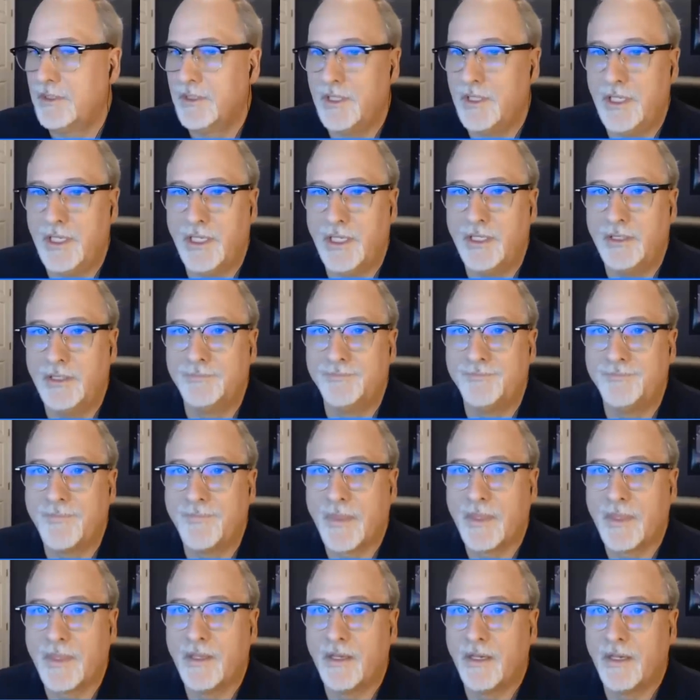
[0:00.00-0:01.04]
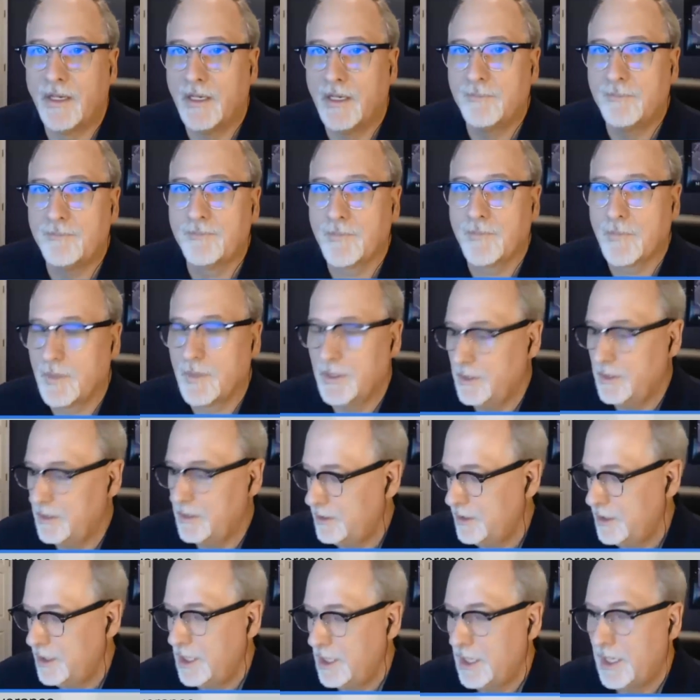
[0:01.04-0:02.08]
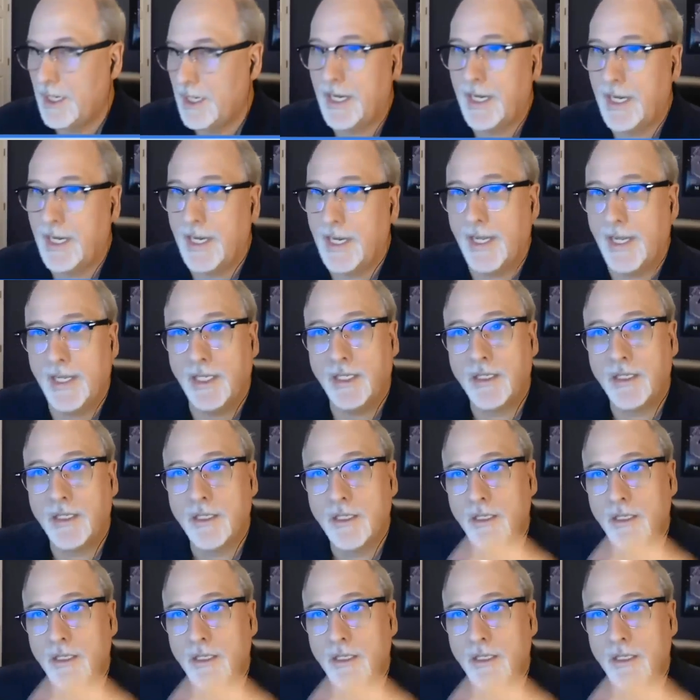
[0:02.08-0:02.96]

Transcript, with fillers: And um, I,